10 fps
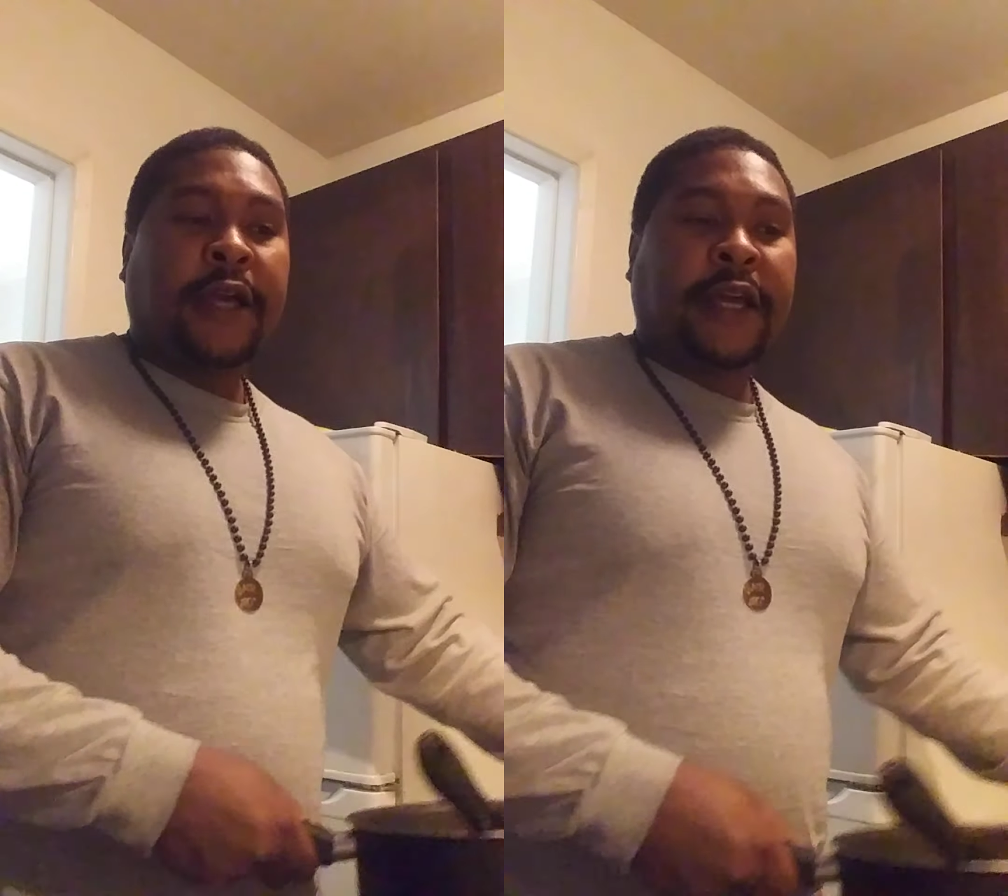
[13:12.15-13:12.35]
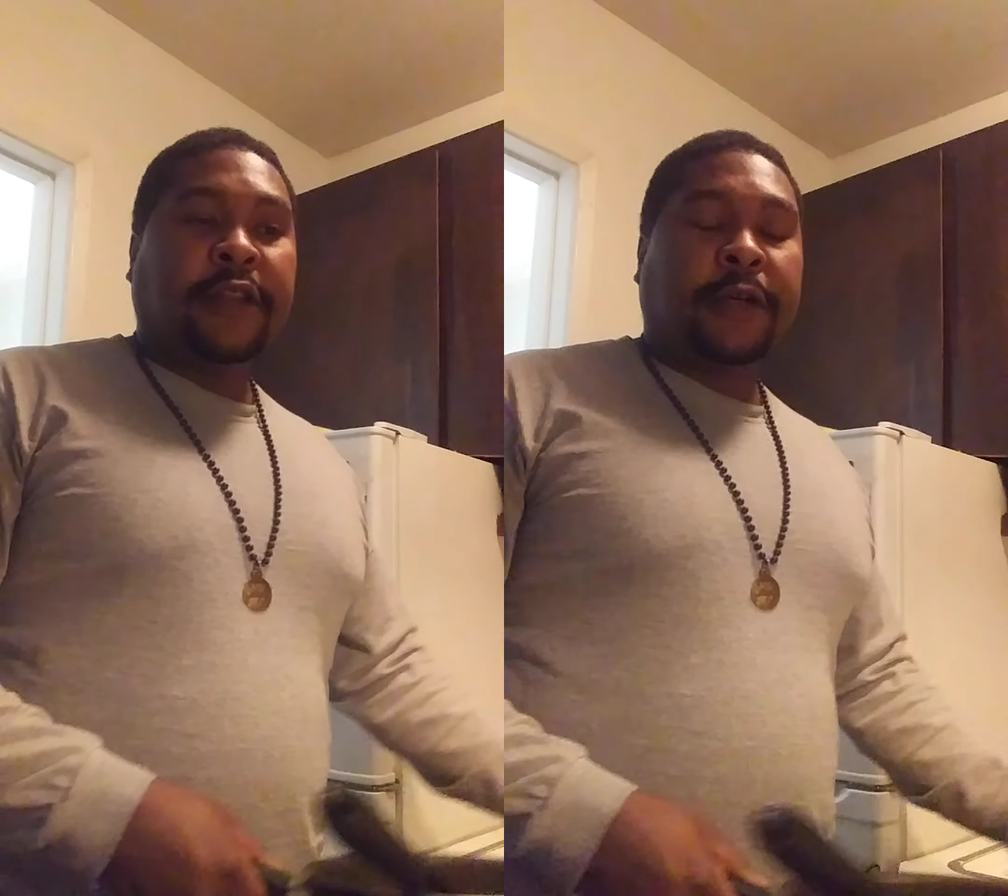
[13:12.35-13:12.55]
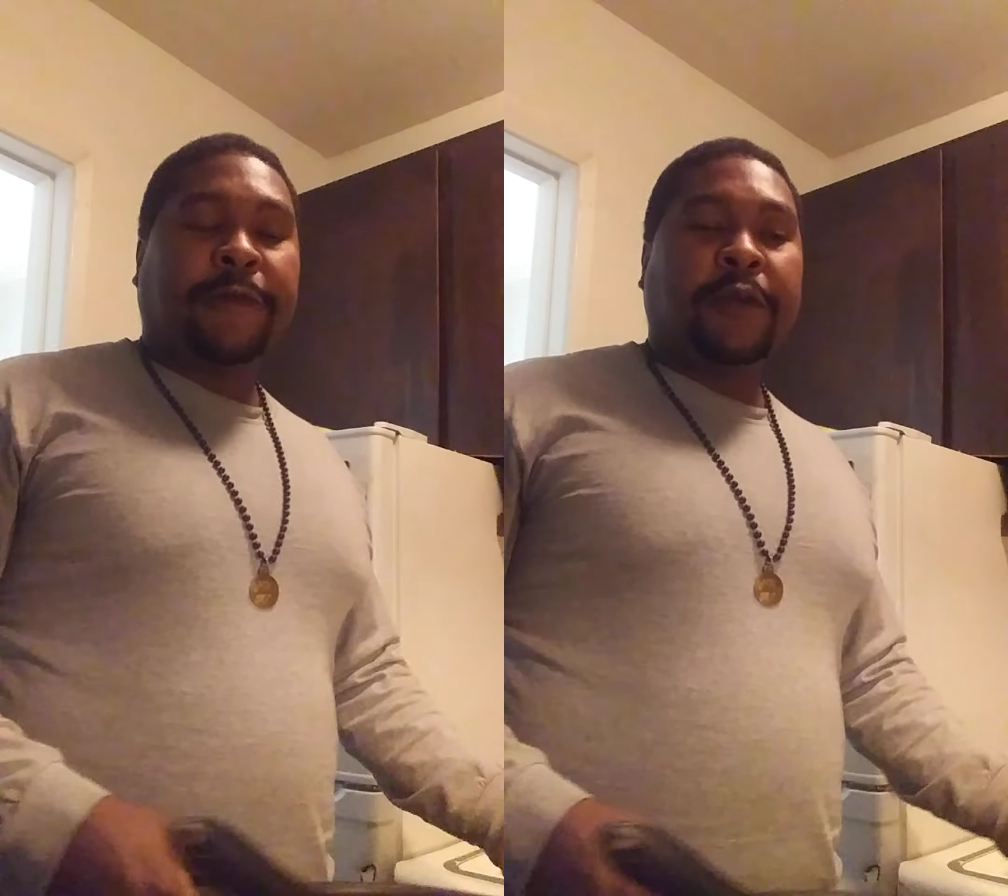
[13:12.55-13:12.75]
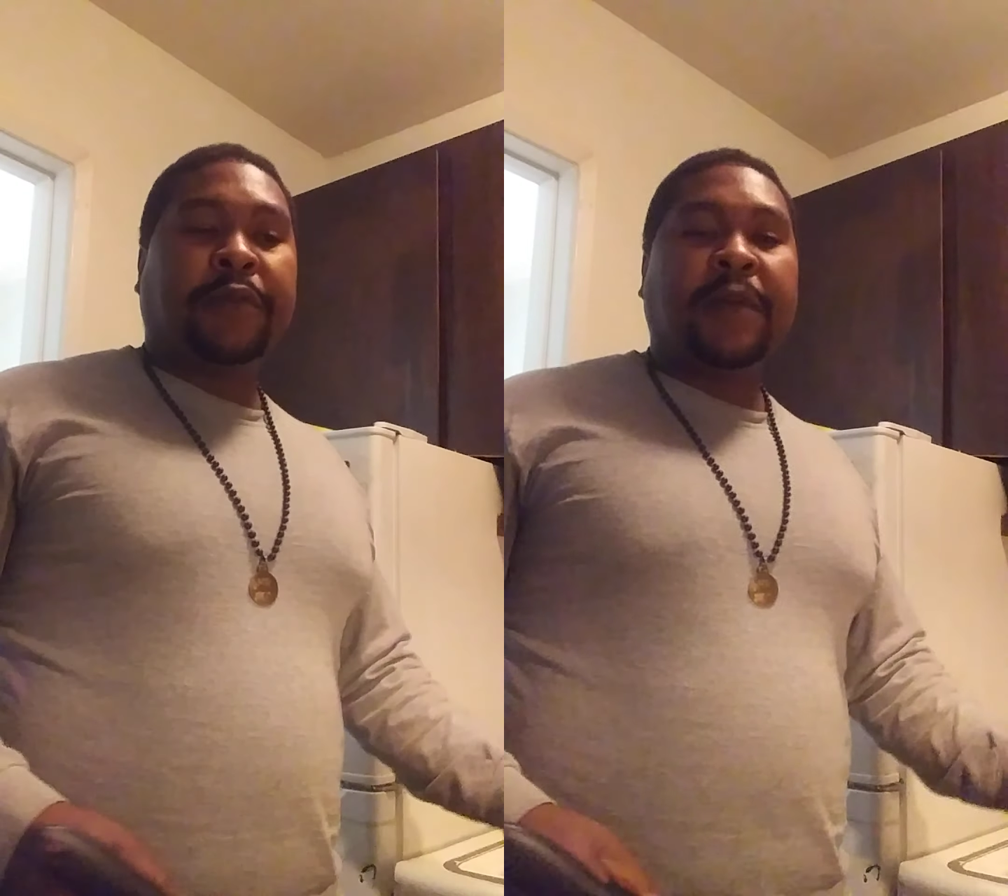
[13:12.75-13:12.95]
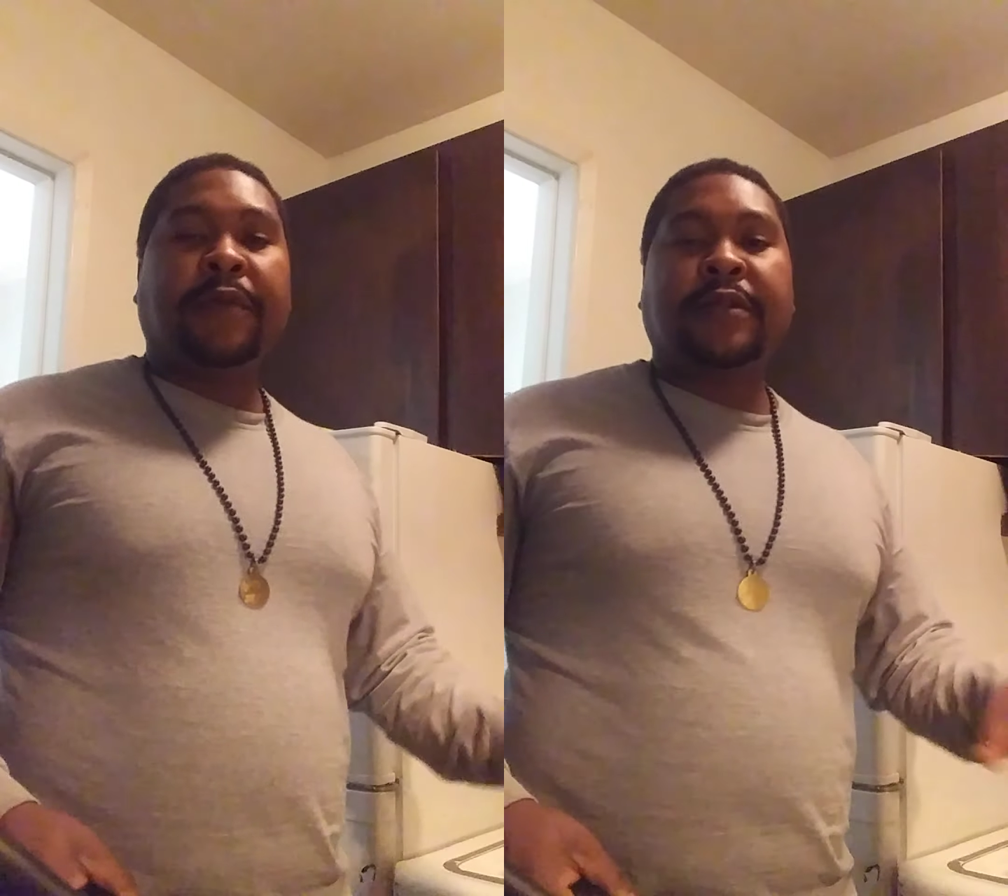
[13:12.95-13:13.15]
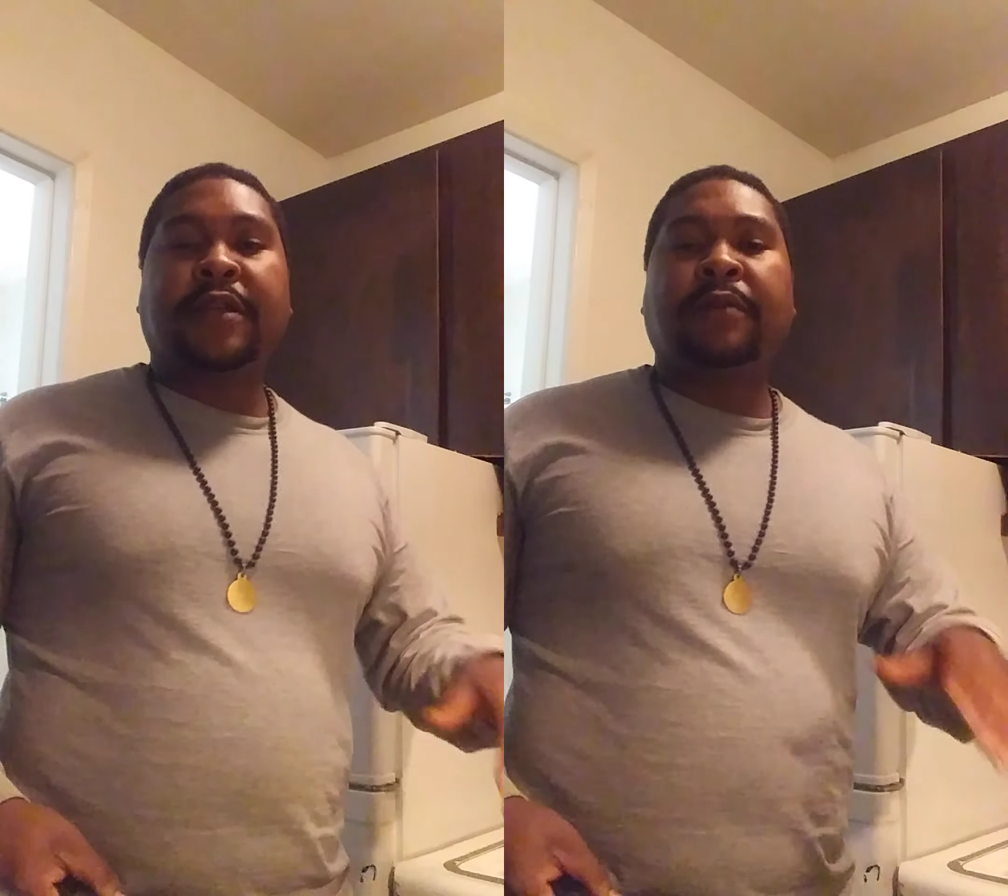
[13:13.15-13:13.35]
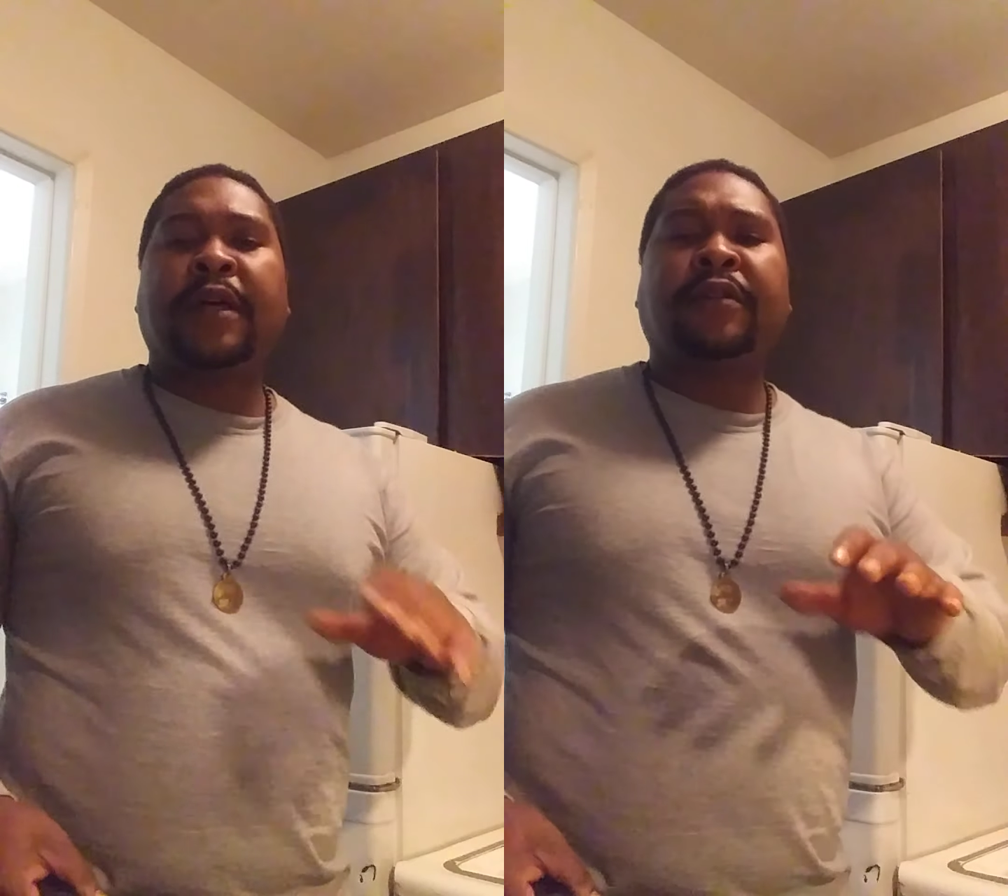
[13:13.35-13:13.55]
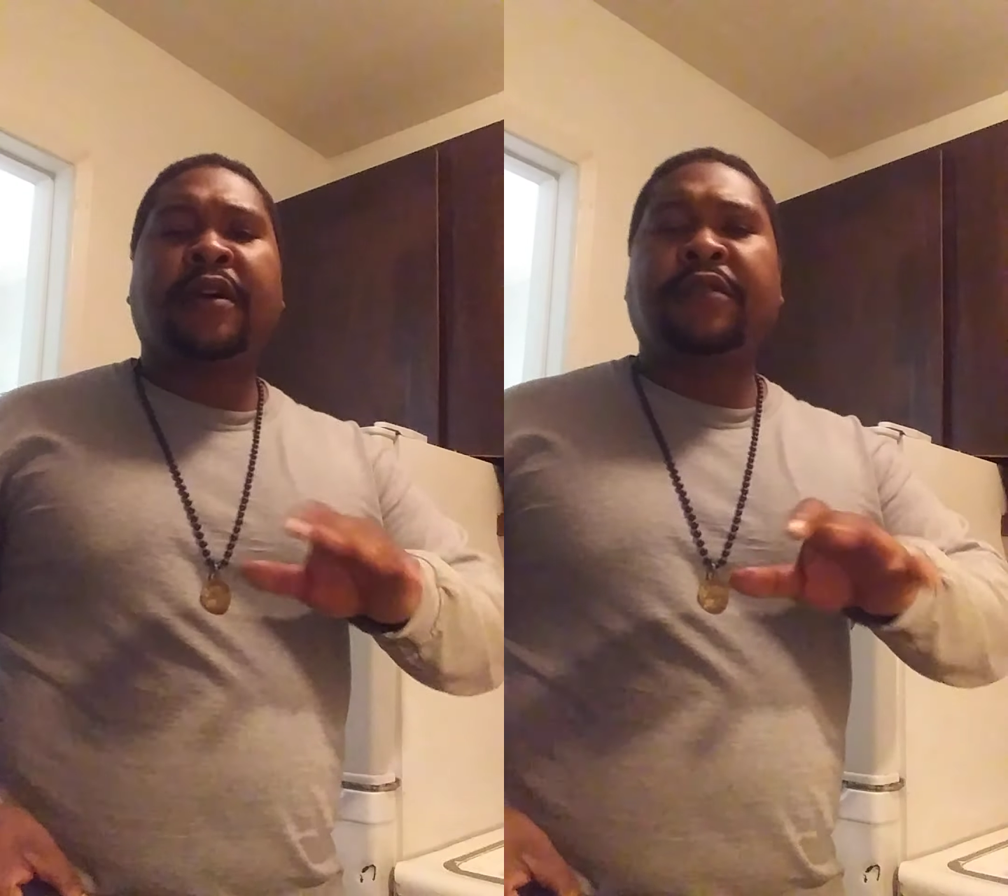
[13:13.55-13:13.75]
They're looking for people to tell them
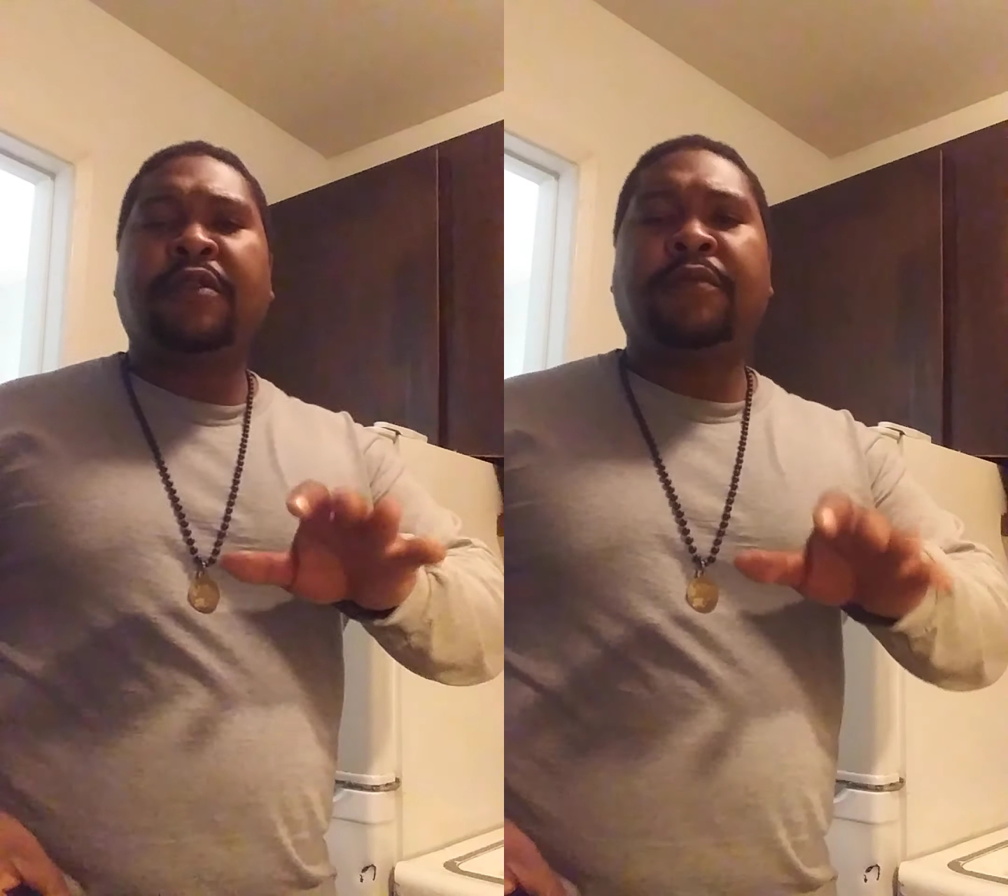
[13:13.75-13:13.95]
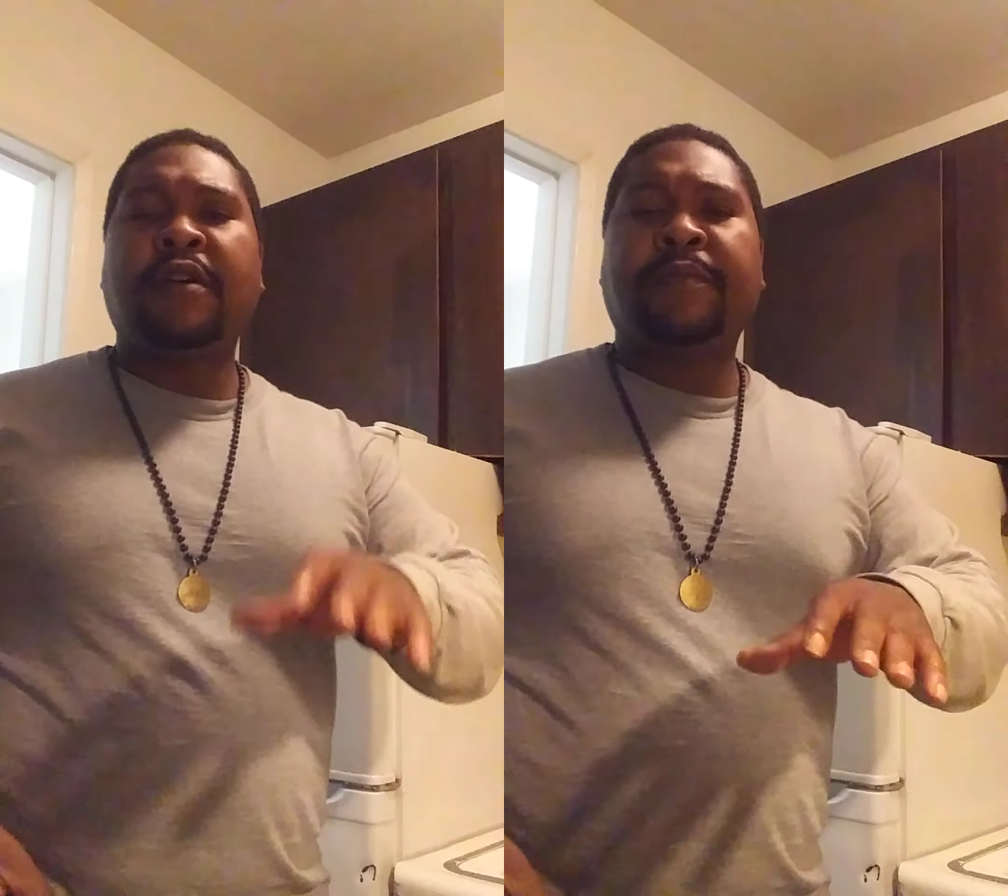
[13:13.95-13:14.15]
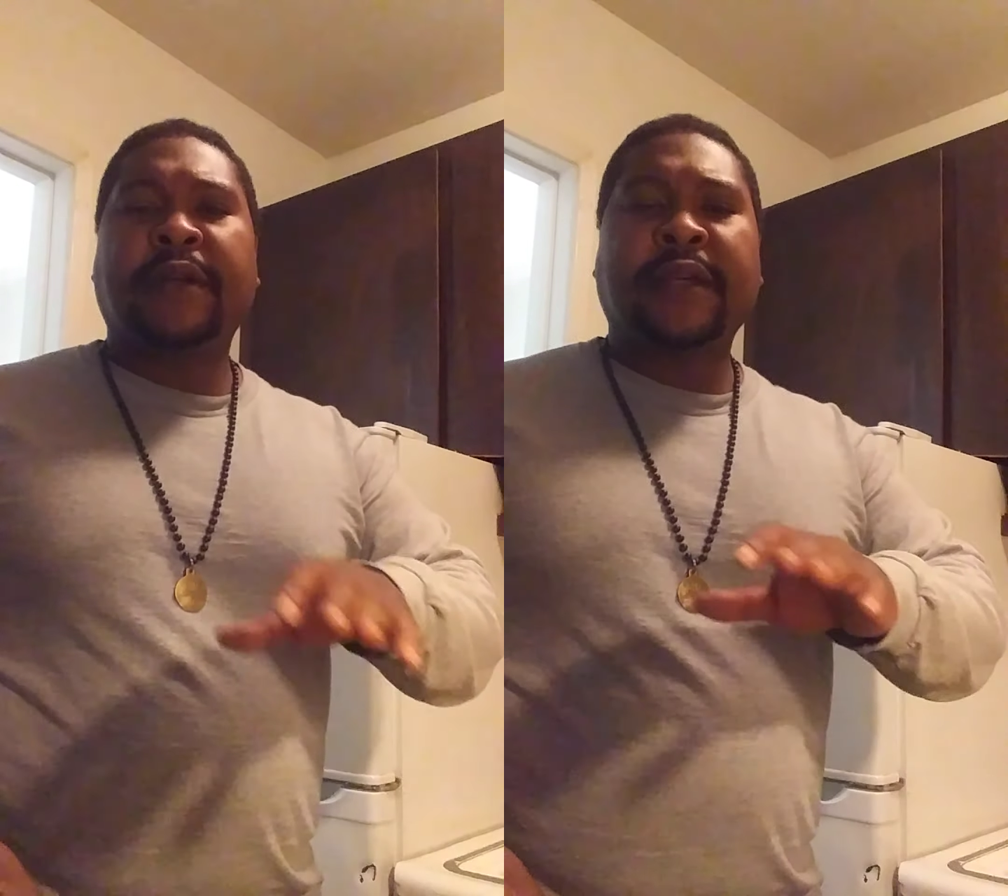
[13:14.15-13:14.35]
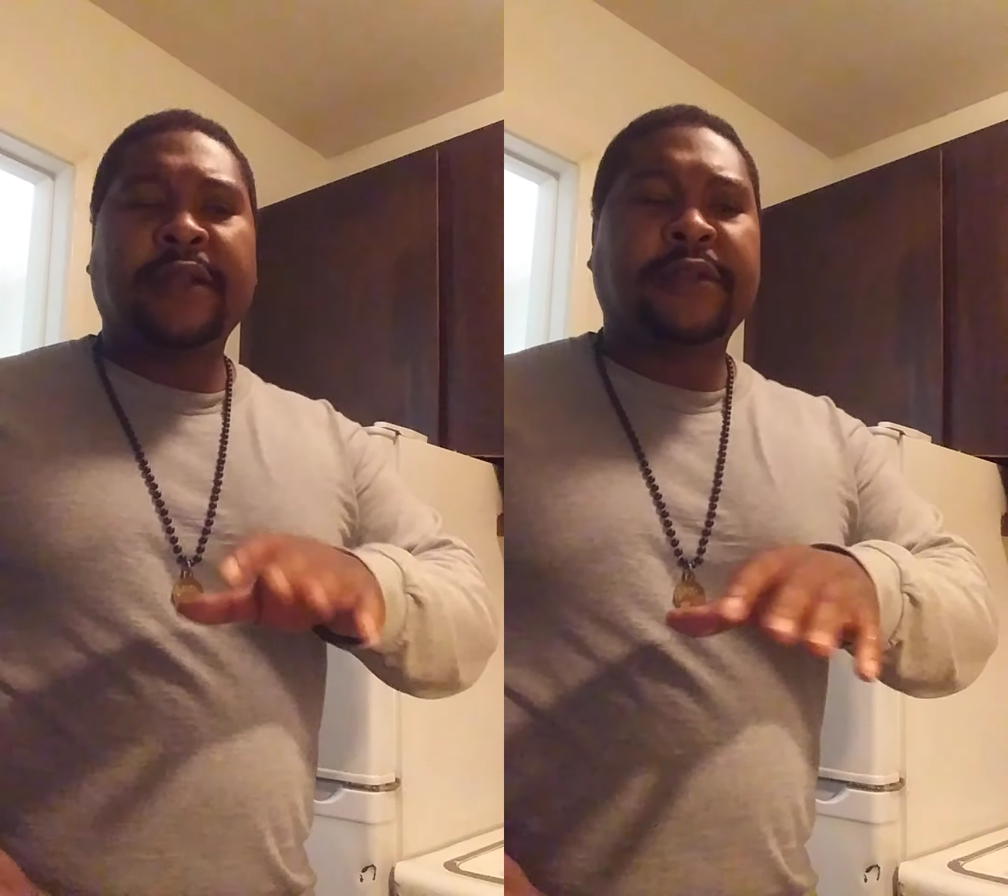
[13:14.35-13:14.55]
like, no, don't worry about that.